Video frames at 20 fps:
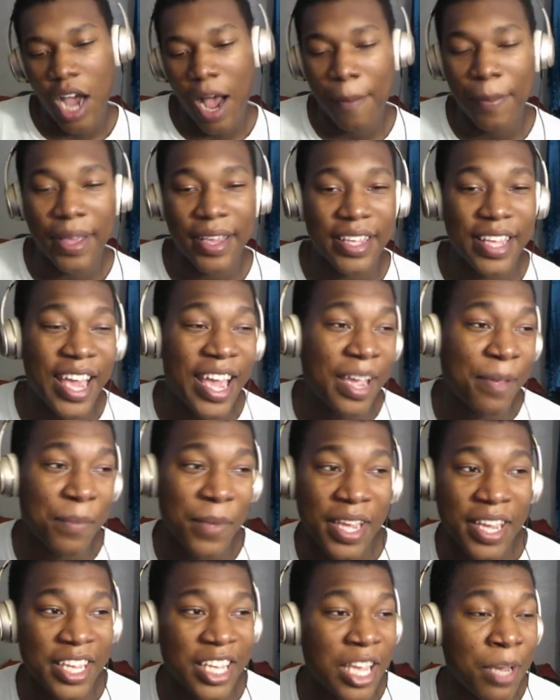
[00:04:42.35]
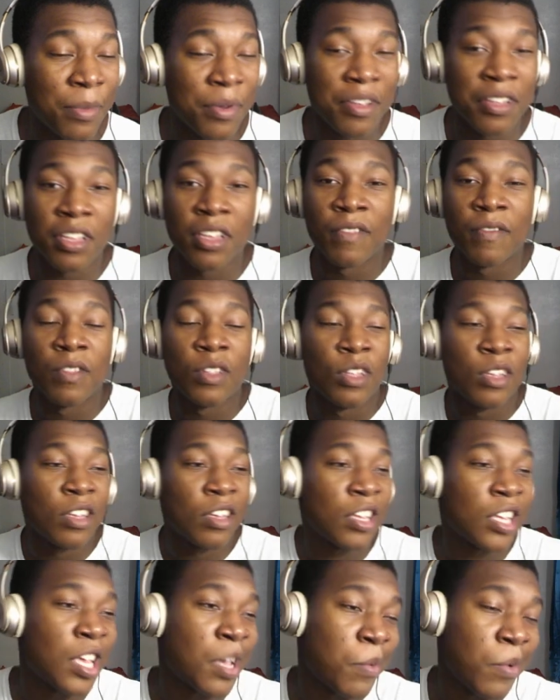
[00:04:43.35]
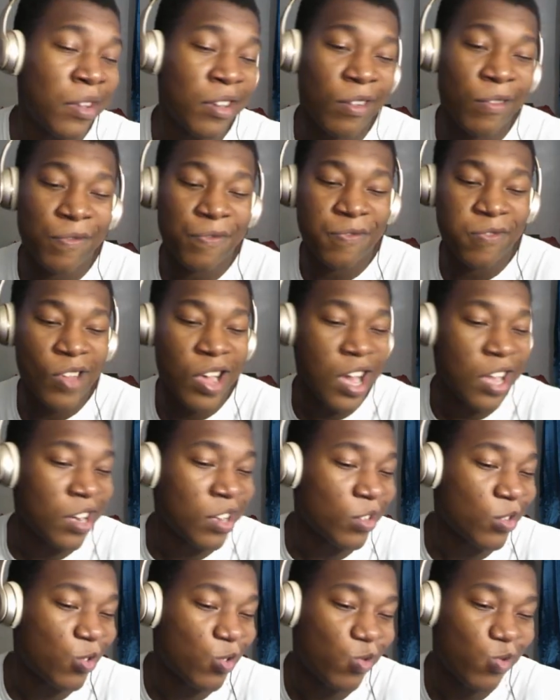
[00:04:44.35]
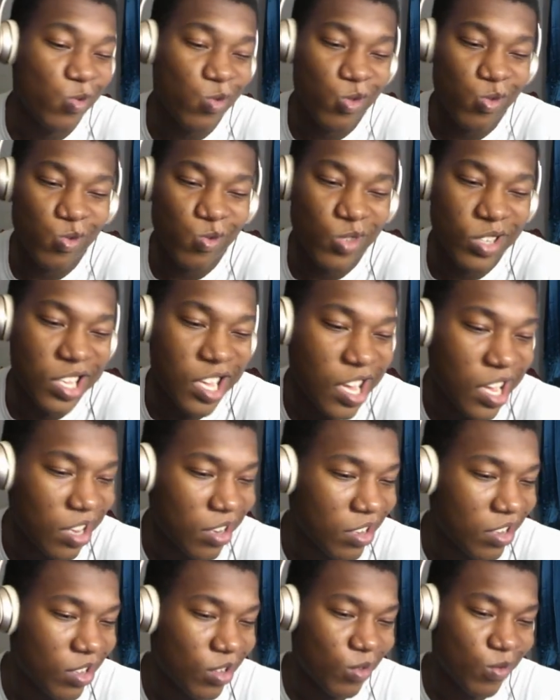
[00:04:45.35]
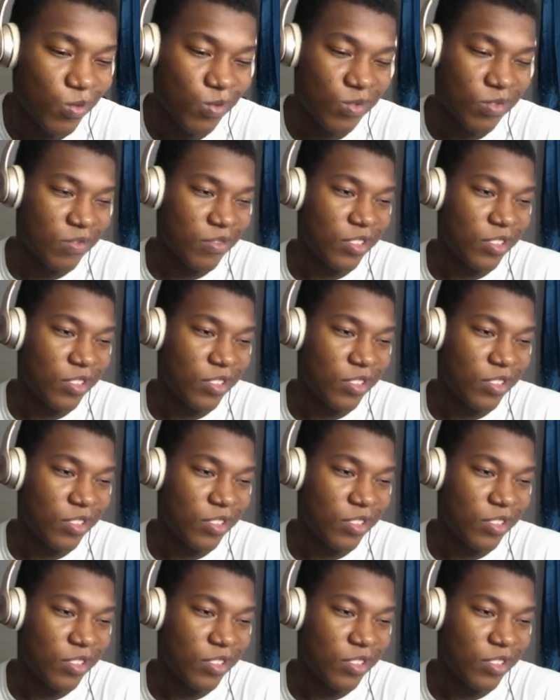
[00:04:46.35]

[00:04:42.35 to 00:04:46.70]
I'm like, hey man, give me the finest suit you got, you know.